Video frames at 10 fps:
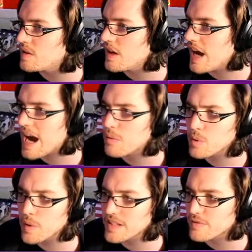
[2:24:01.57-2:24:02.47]
I will
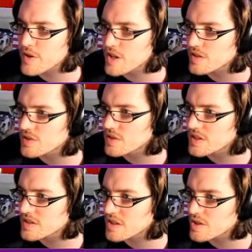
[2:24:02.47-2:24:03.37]
wait for you to
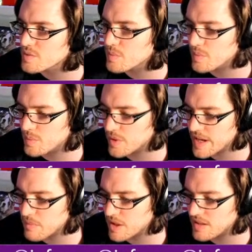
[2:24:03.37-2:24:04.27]
disclose what I
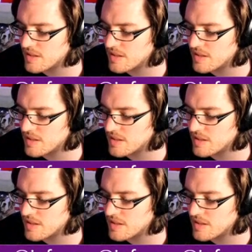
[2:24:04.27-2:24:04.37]
bought.